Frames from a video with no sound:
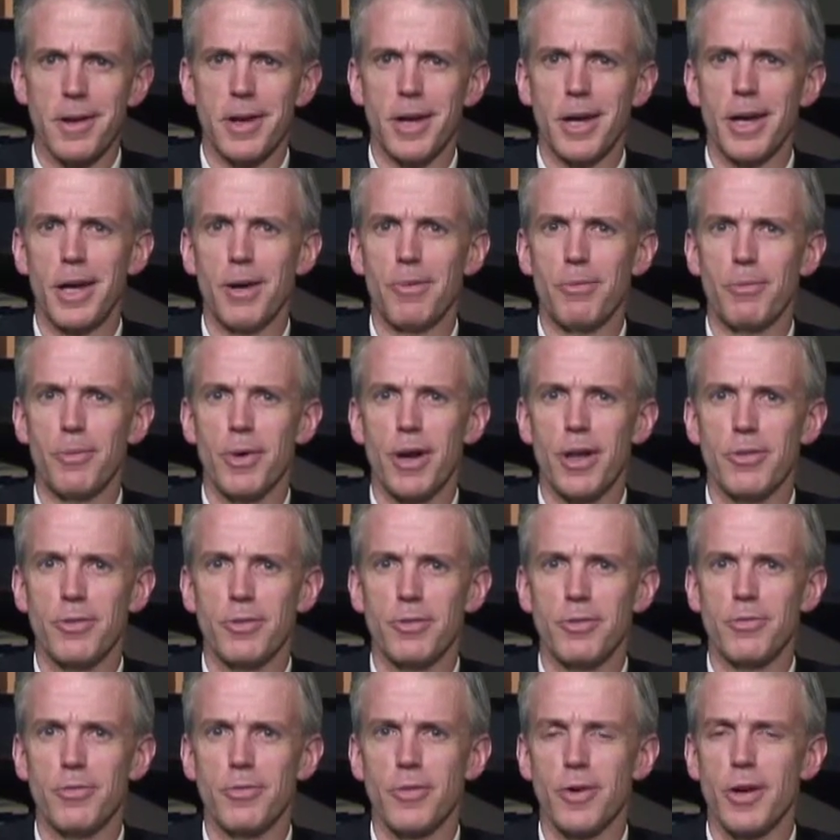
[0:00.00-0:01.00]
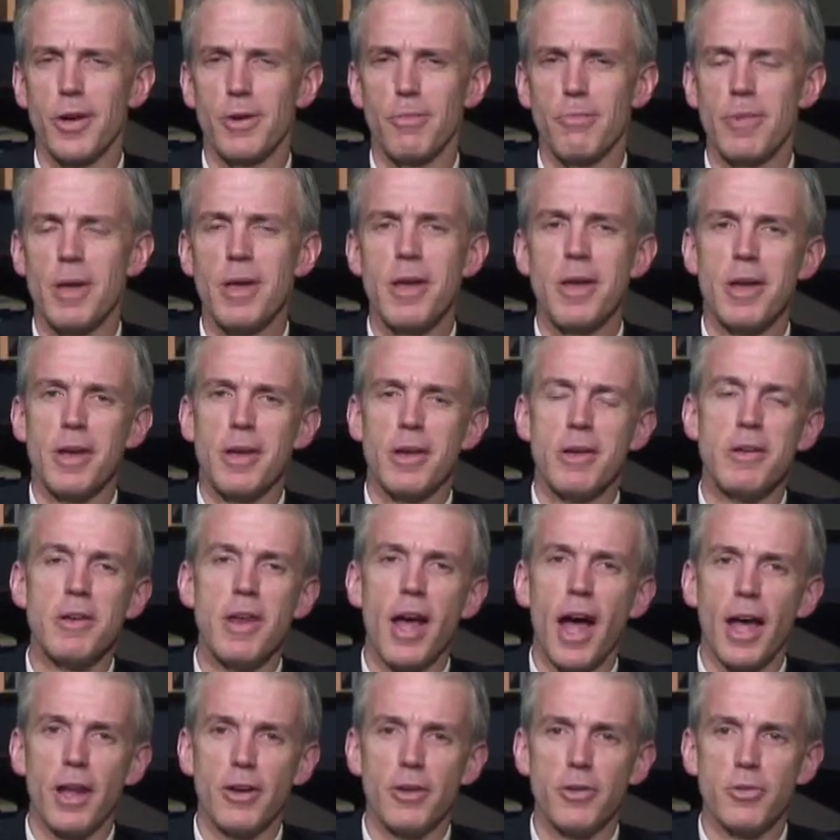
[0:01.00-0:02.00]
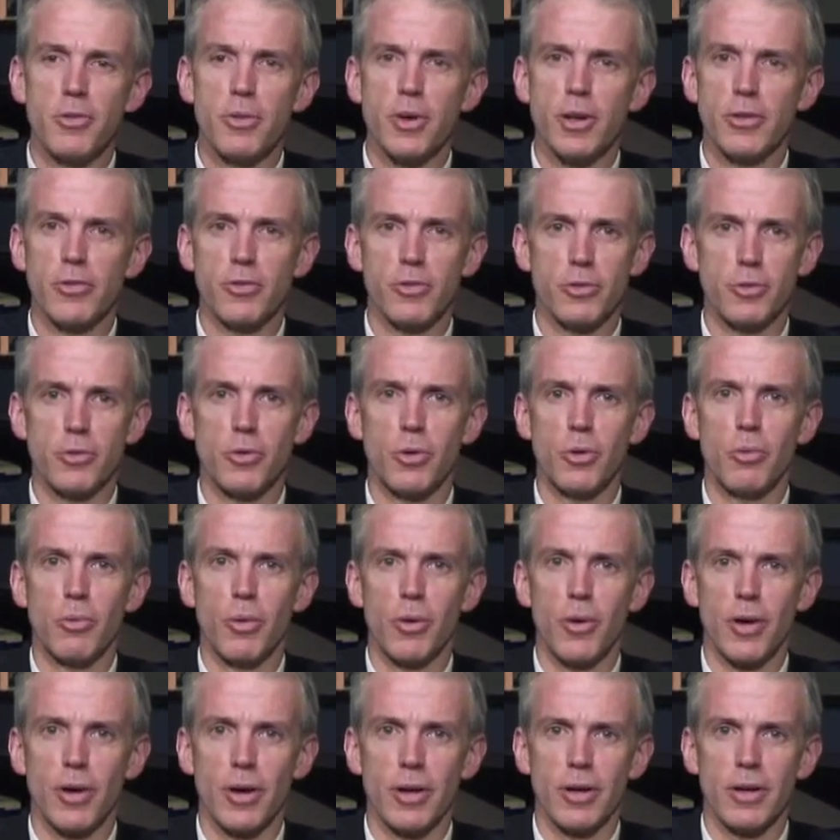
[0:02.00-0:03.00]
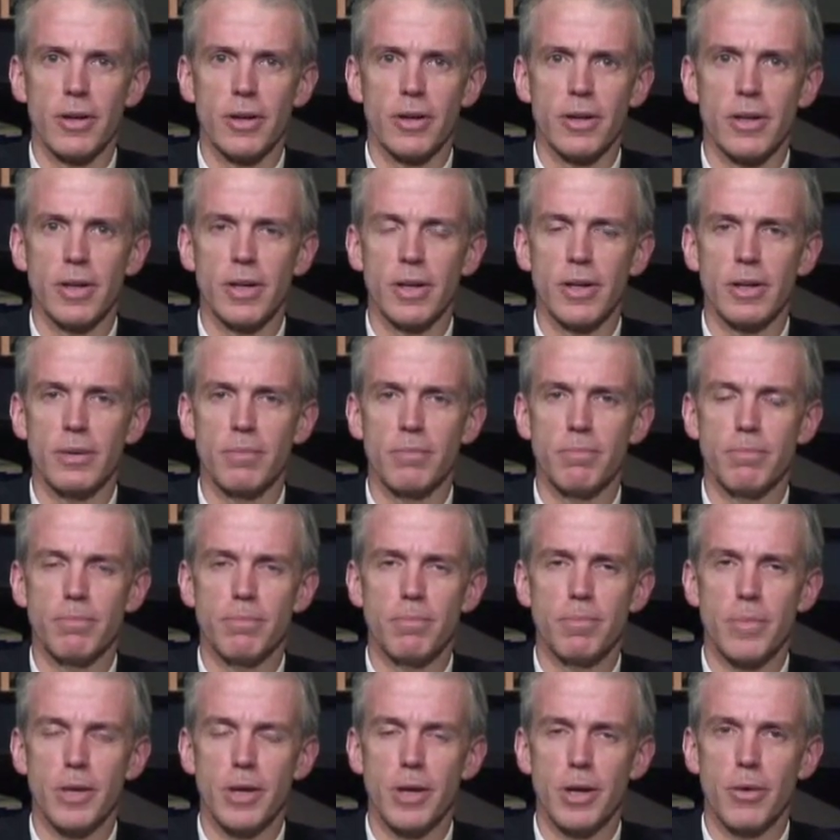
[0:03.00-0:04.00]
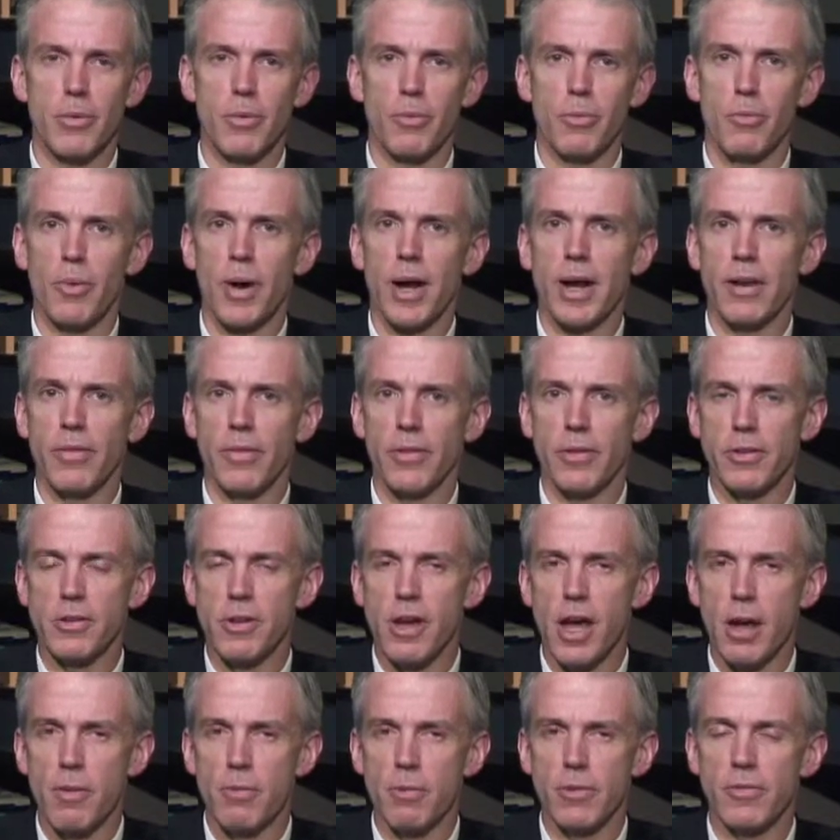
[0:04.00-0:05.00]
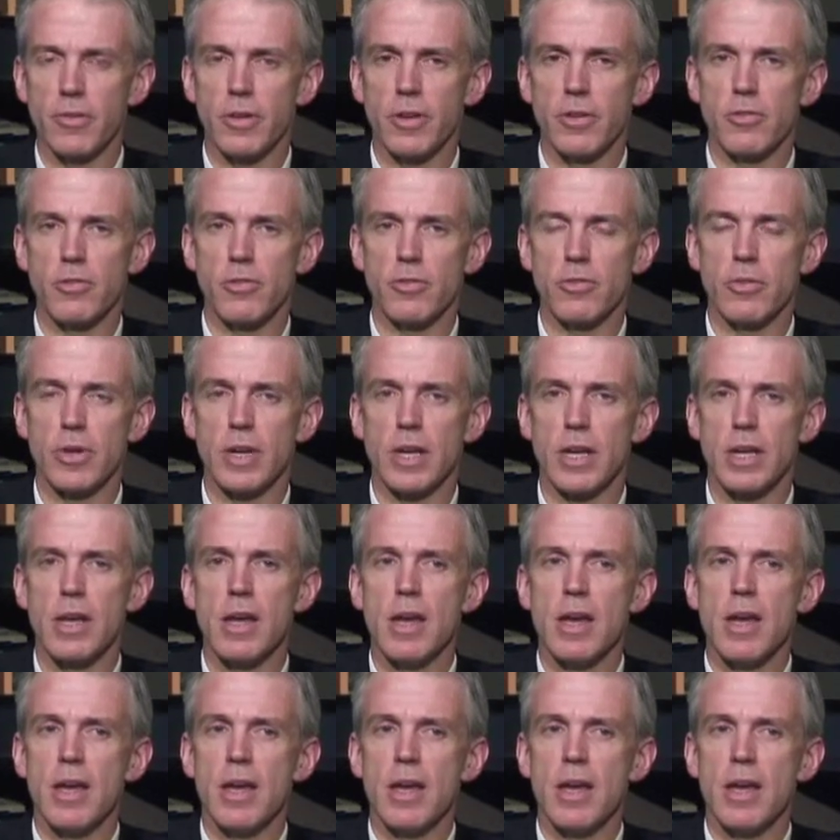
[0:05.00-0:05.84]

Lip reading: rest from not doing schoolwork, right at the time of injury,